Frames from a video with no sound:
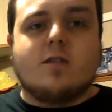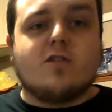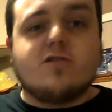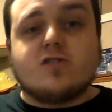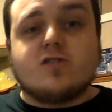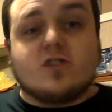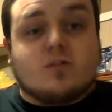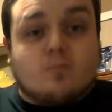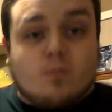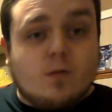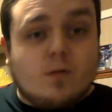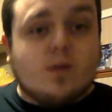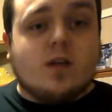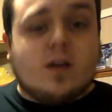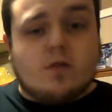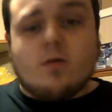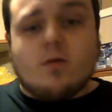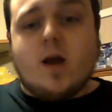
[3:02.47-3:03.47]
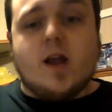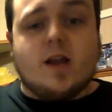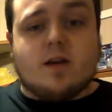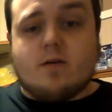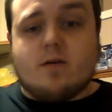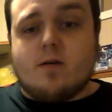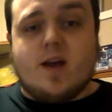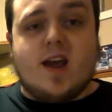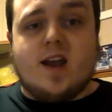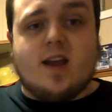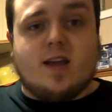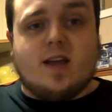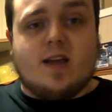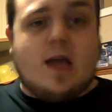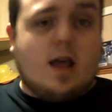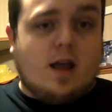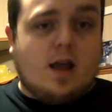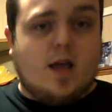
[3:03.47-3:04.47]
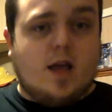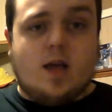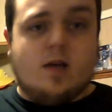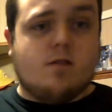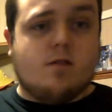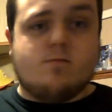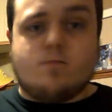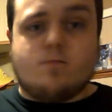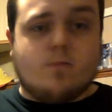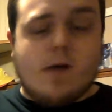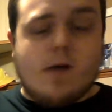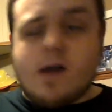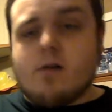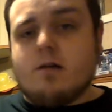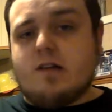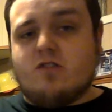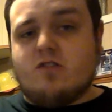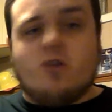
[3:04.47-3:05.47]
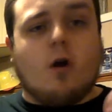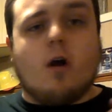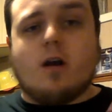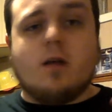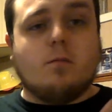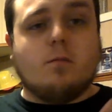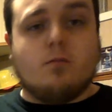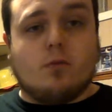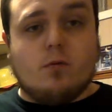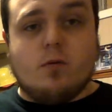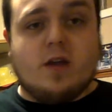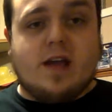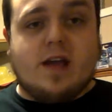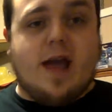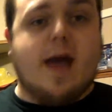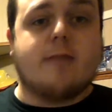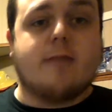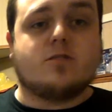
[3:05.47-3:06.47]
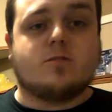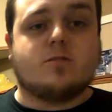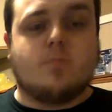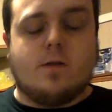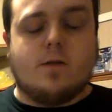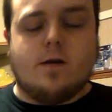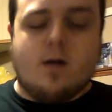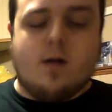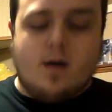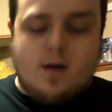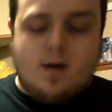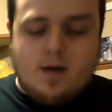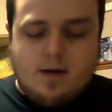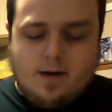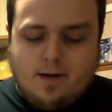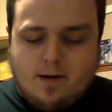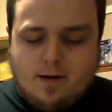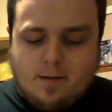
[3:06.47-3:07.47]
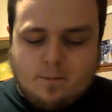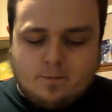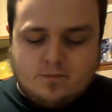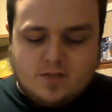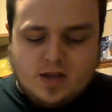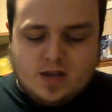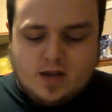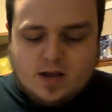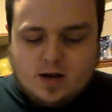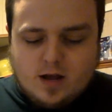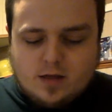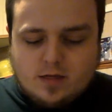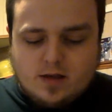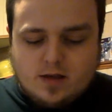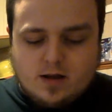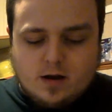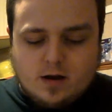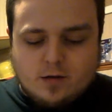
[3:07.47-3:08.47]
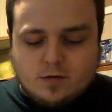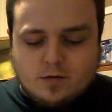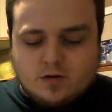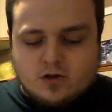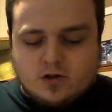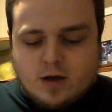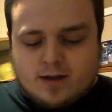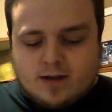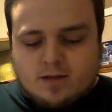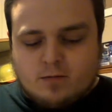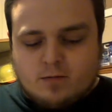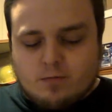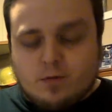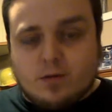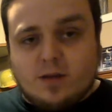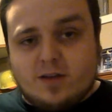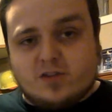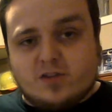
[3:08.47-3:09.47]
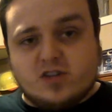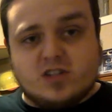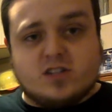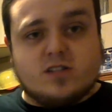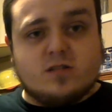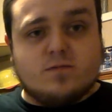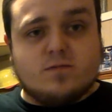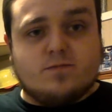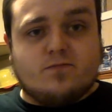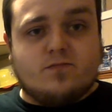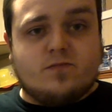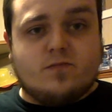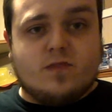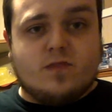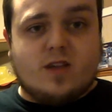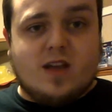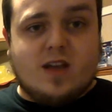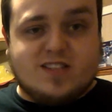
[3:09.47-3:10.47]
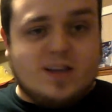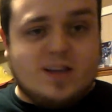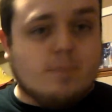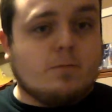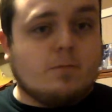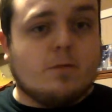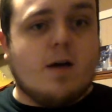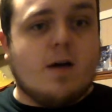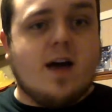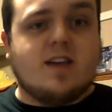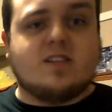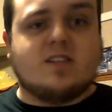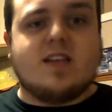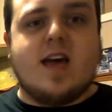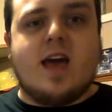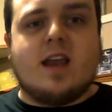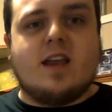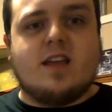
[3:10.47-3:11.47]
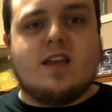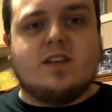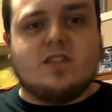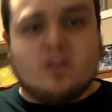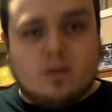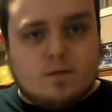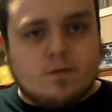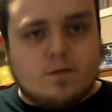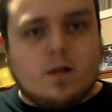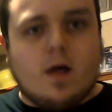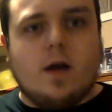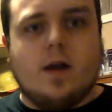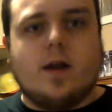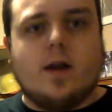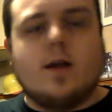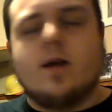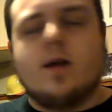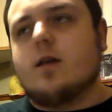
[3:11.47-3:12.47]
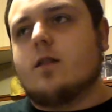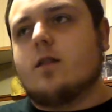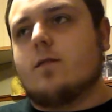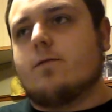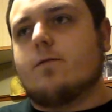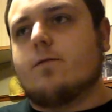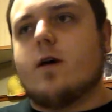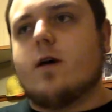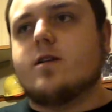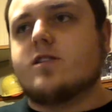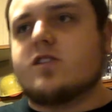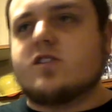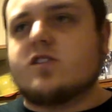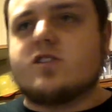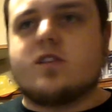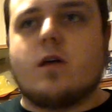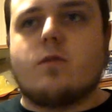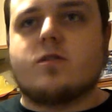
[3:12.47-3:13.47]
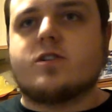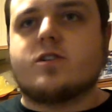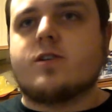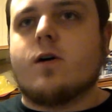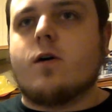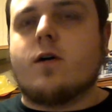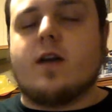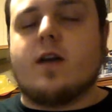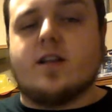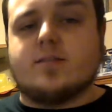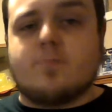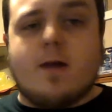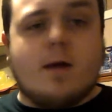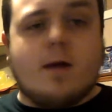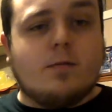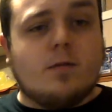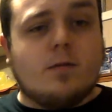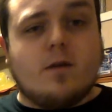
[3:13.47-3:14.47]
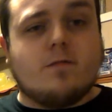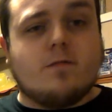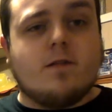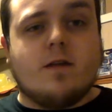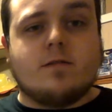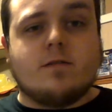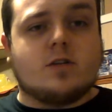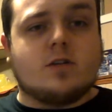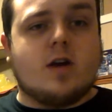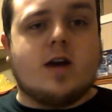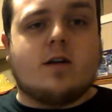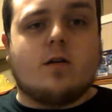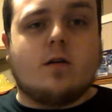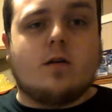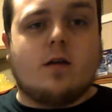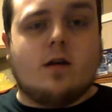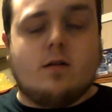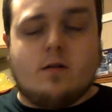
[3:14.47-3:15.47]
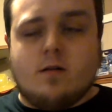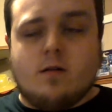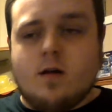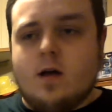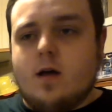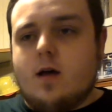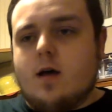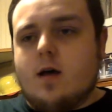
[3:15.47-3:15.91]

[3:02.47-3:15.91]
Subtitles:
They're just really great at creating a very dark and brooding atmosphere. And I think another track that really just exemplifies that is The Flood. The Flood is a slower song. It's probably my favorite track on here.